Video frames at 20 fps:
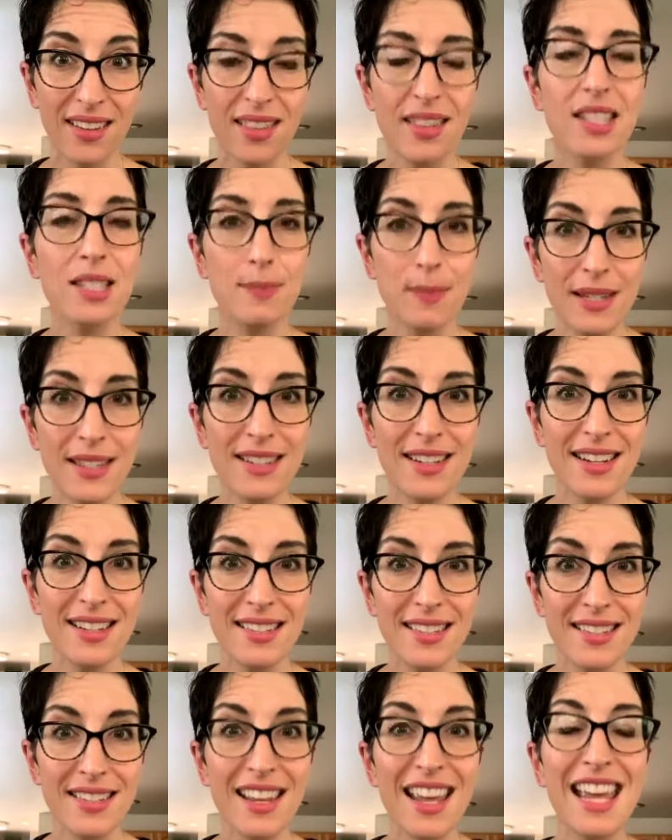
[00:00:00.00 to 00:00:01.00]
This
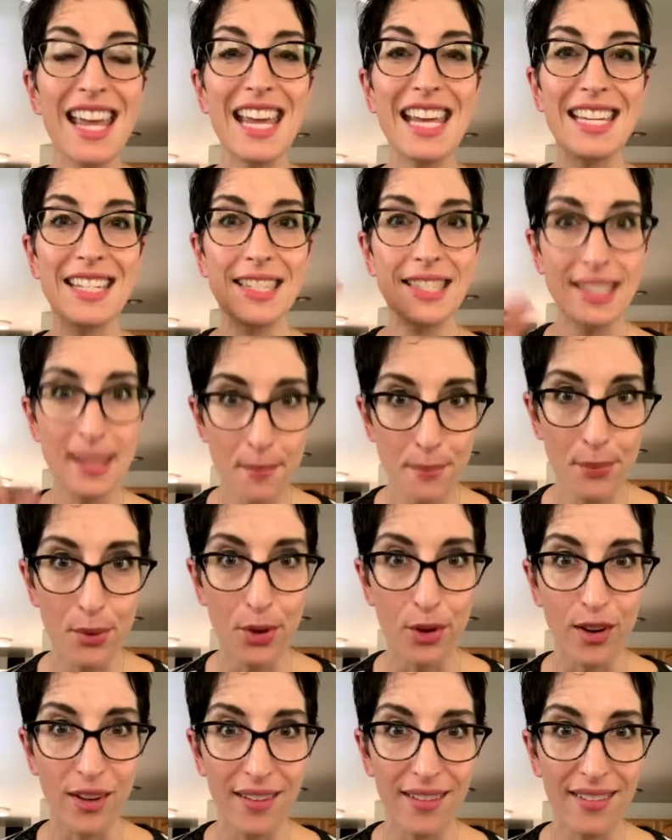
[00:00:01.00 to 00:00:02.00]
business is
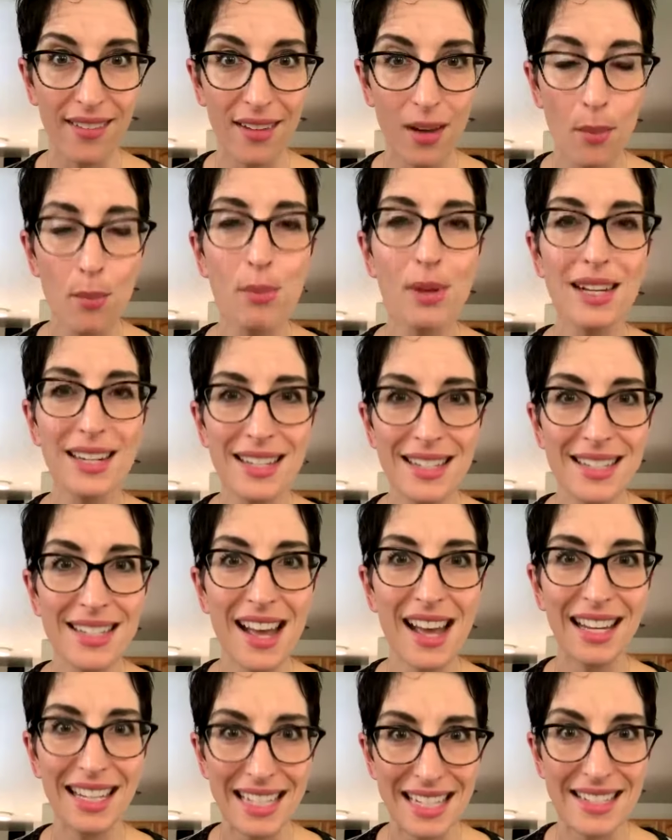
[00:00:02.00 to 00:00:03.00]
simple, but it is
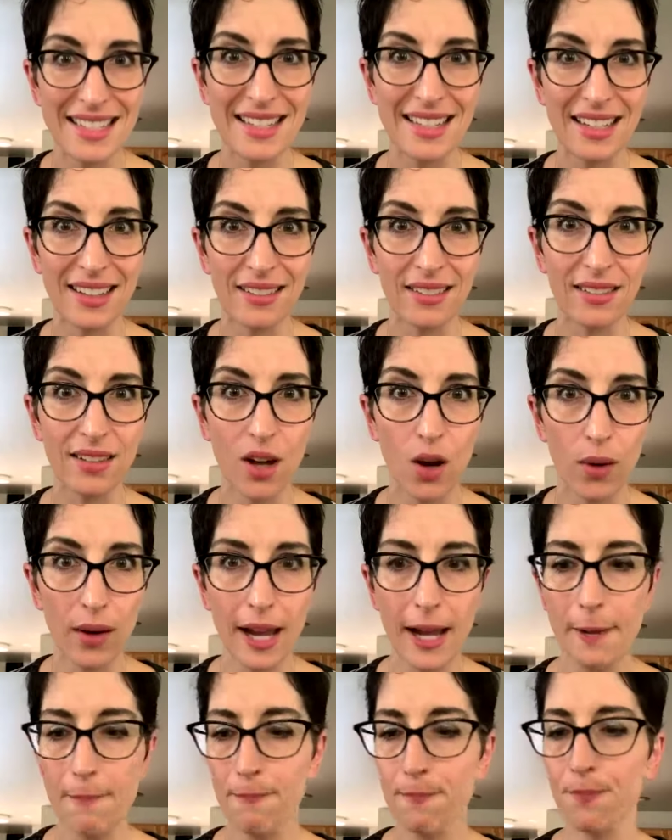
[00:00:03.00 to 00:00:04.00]
not easy,
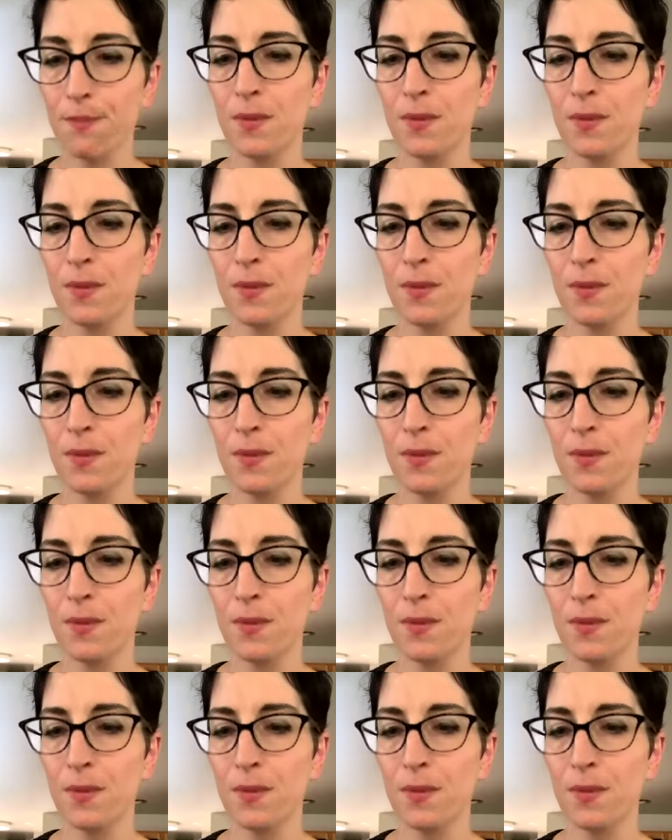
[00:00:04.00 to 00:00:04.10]
okay?